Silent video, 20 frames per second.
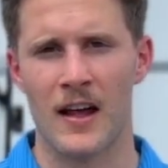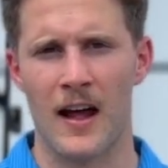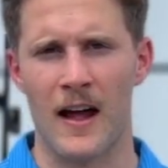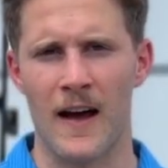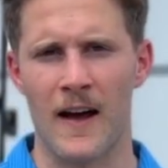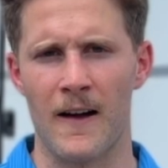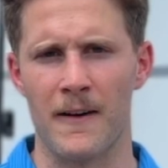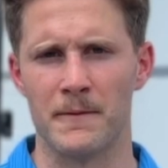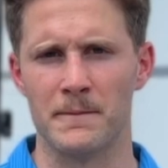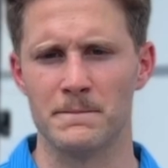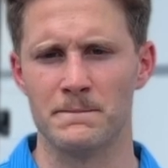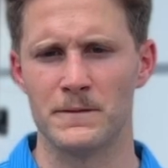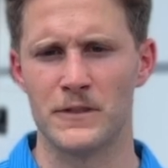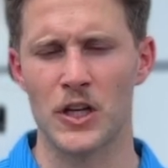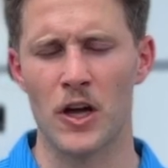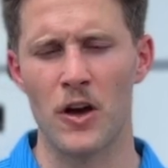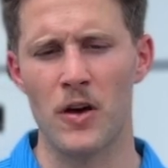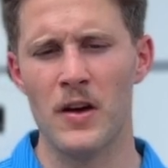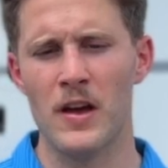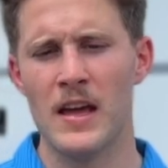Um,
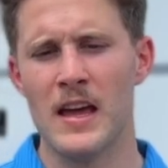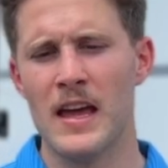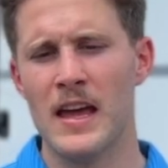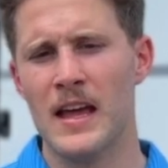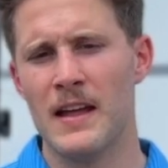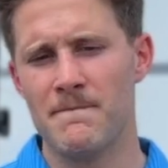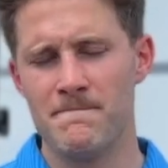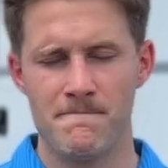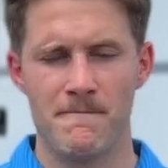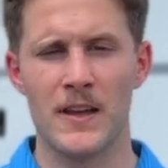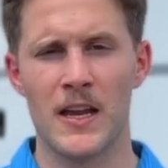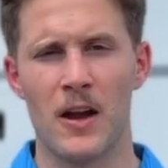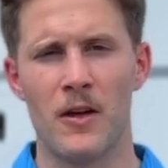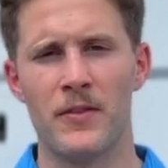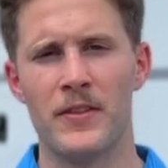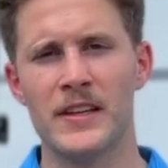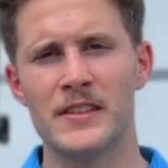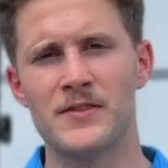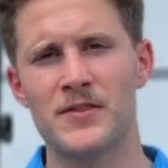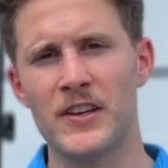so, you
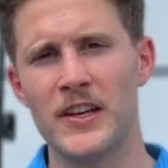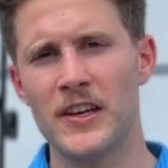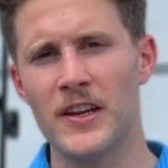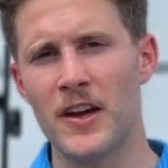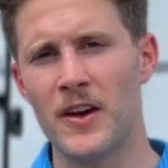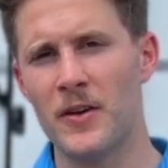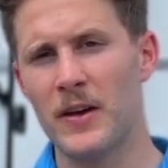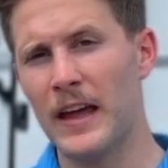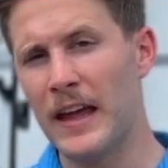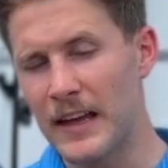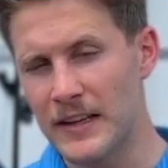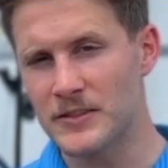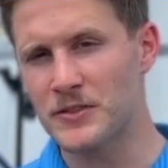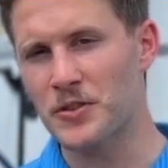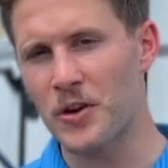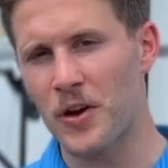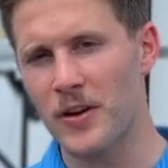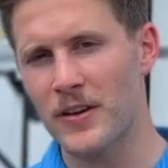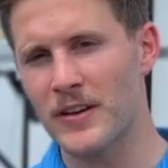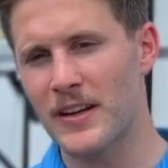know, this video is
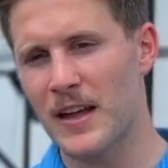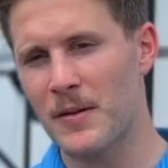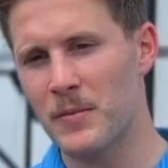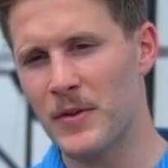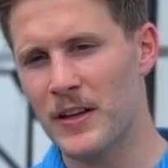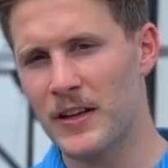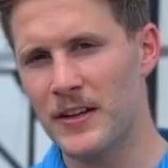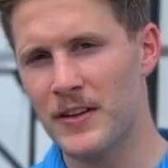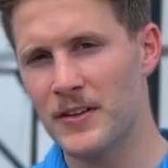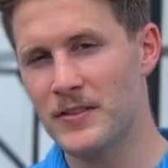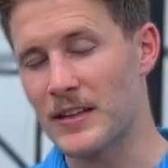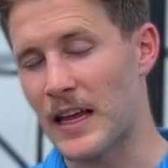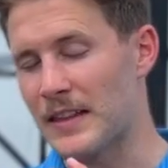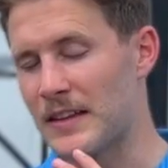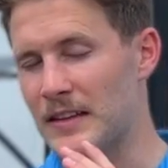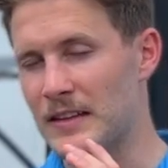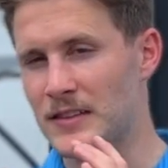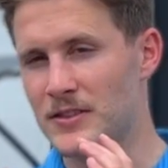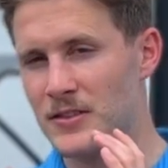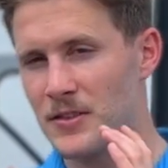targeted at millennials. I
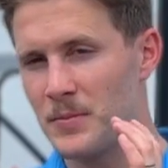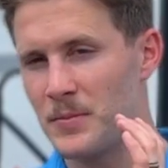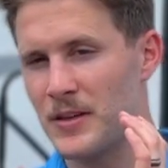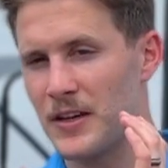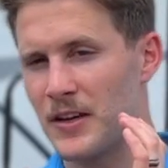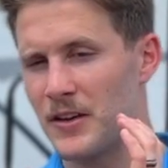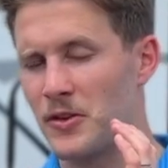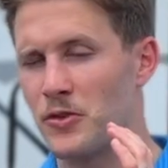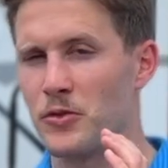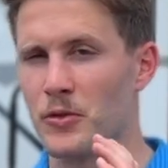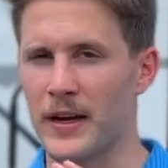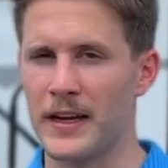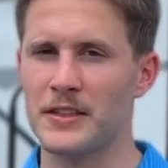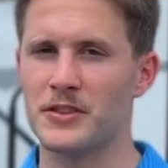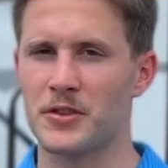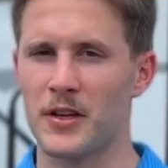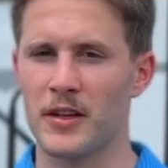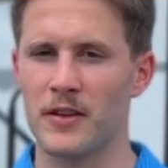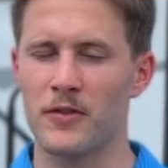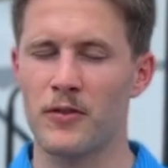think this could be a
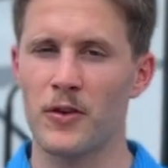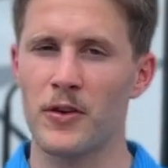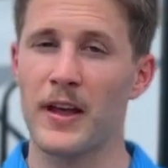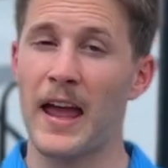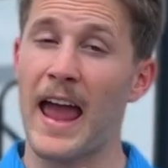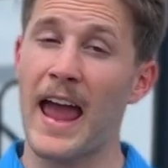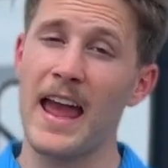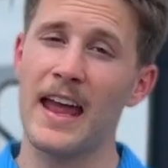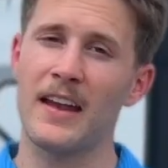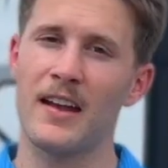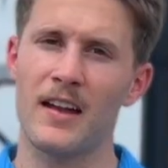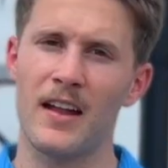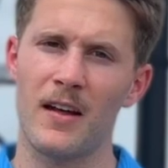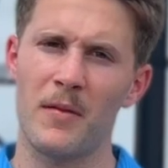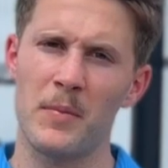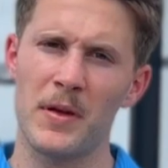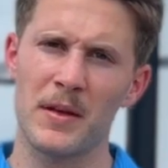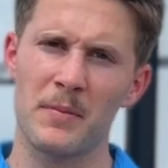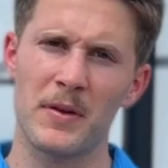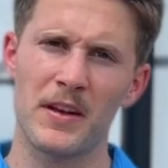great trailer for you. And
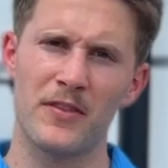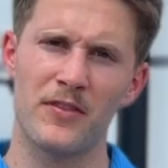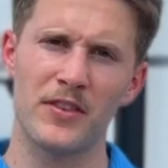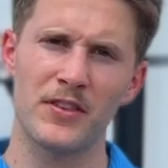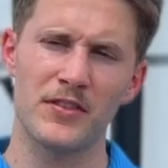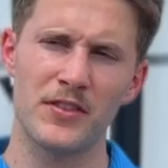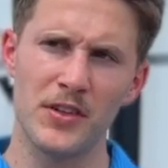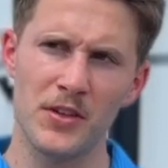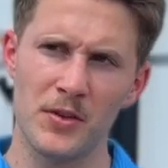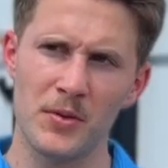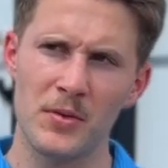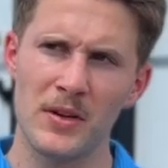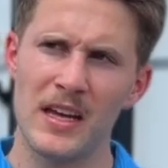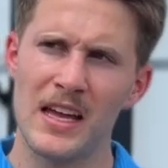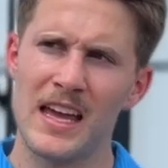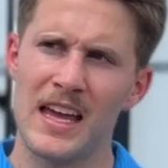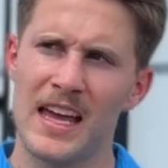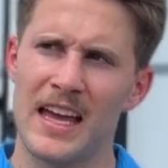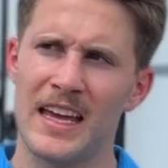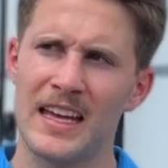a big benefit too
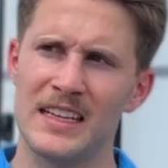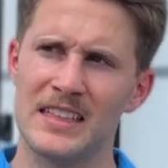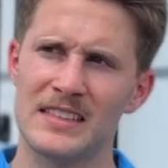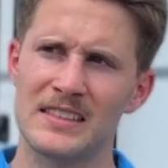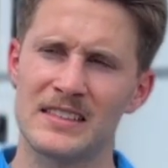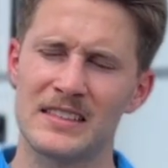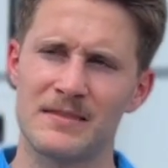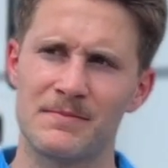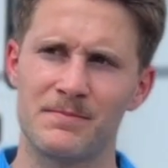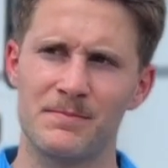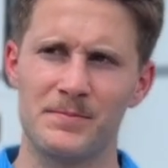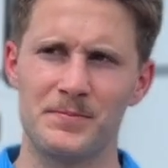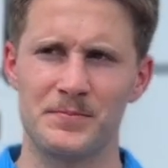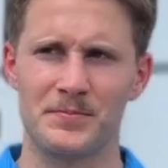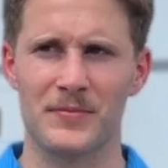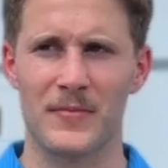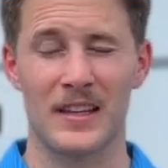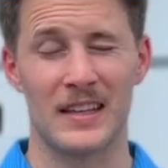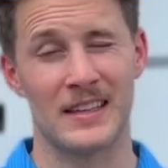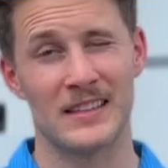is
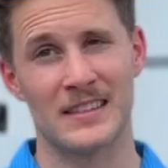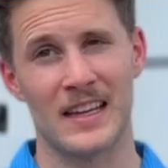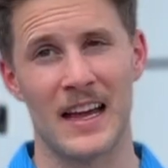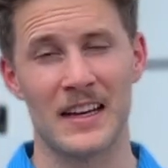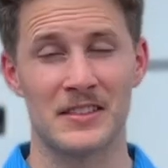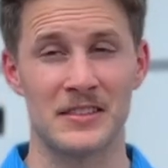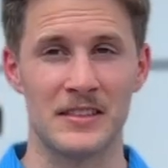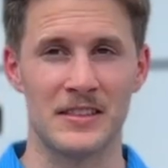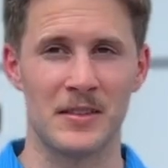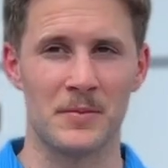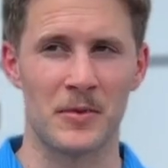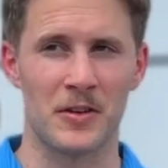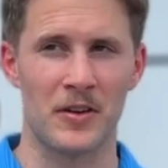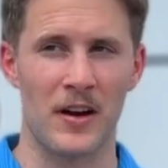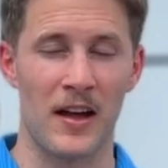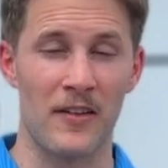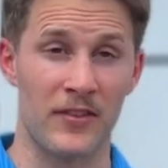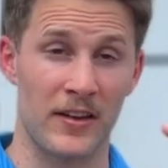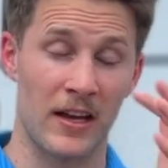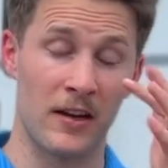this actually
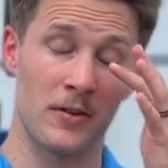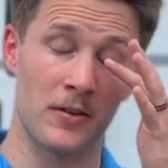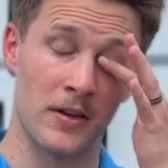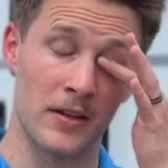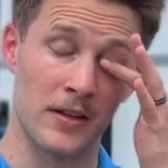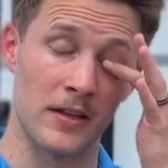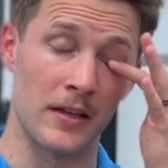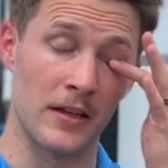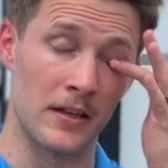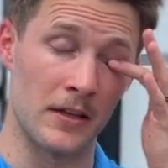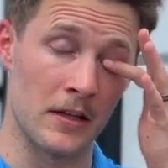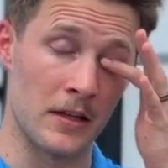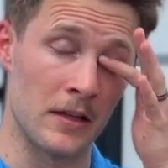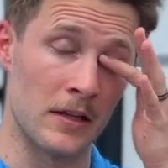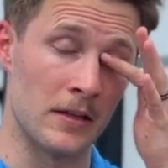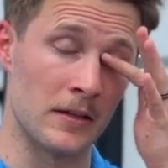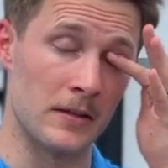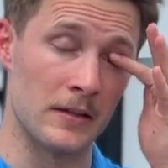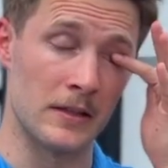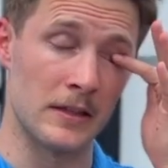demographic. I don't know the,
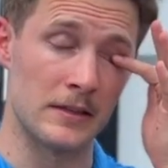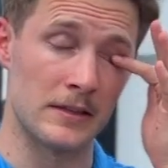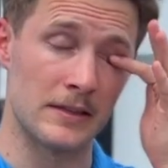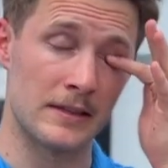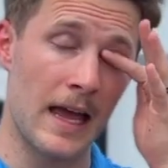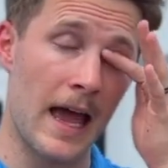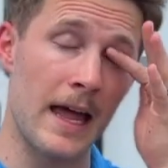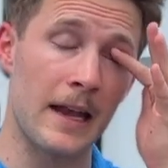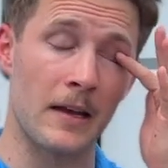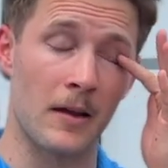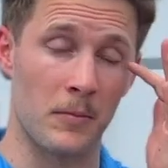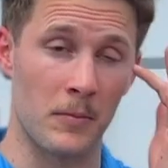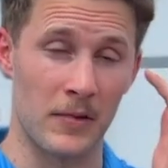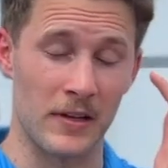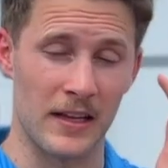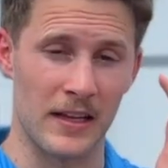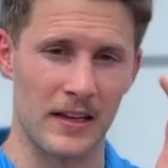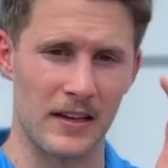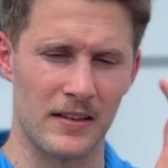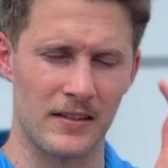the, the stat
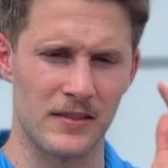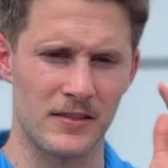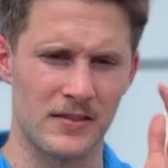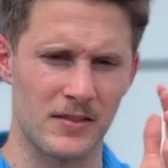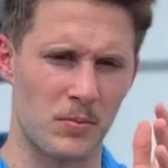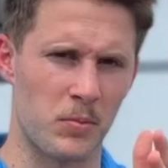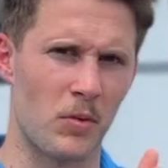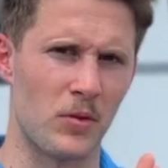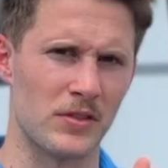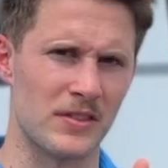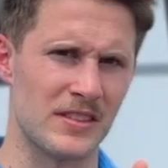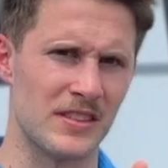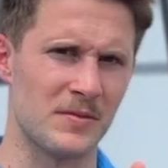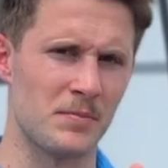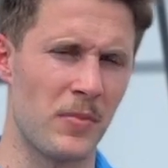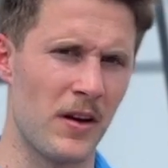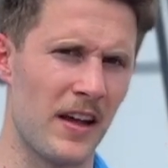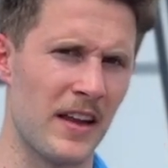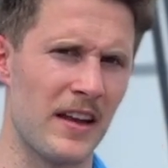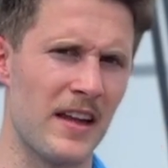number that supports
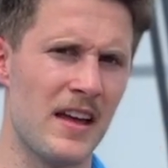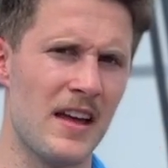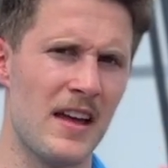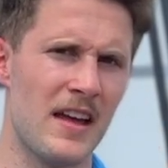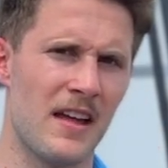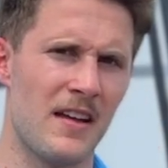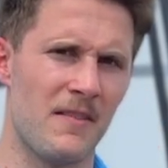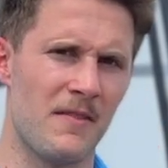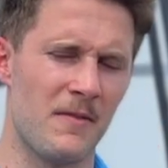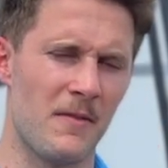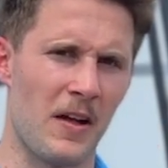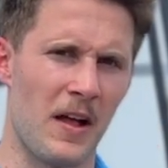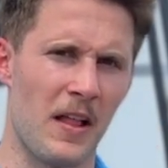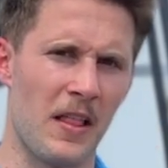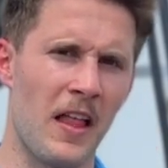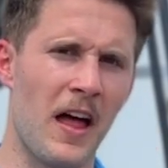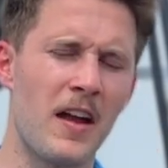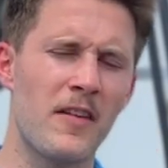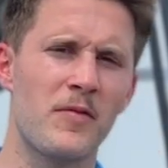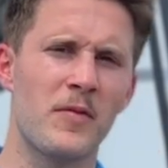this, but
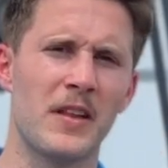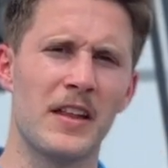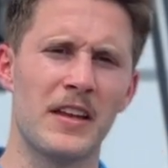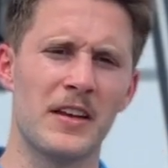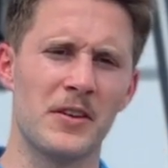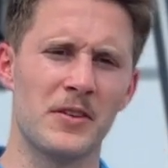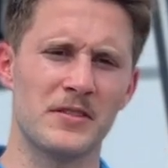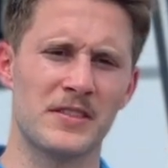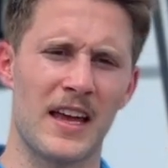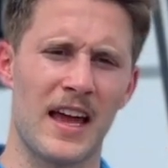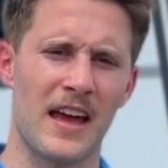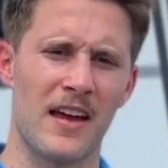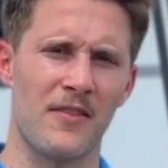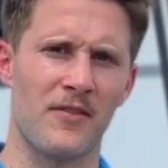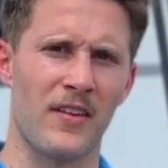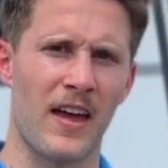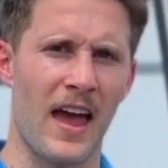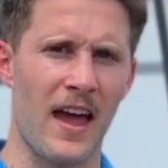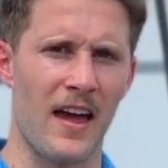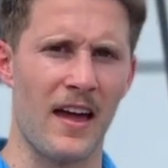a lot of millennials
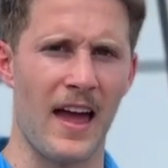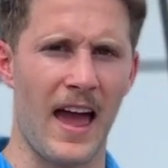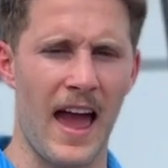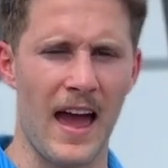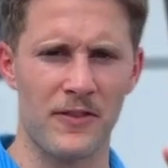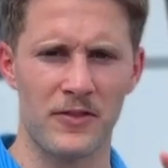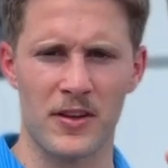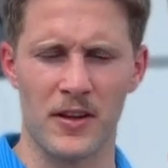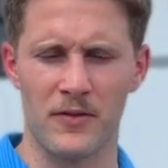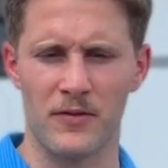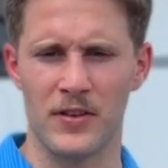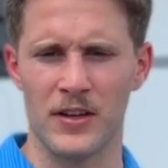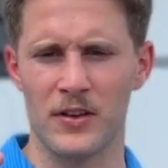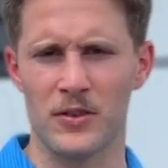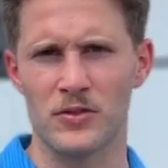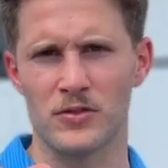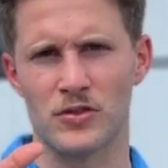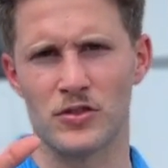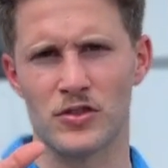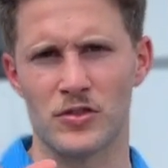have ha half-ton
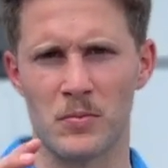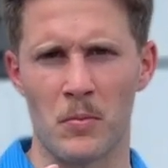vehicles or